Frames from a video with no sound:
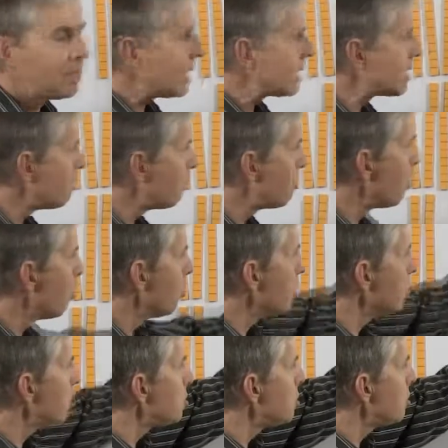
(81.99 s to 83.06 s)
It's
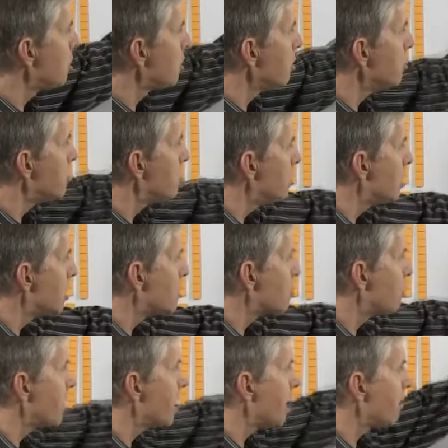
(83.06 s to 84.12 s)
important that you can do
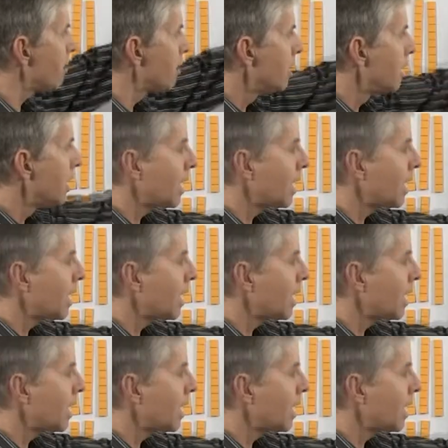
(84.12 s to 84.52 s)
this without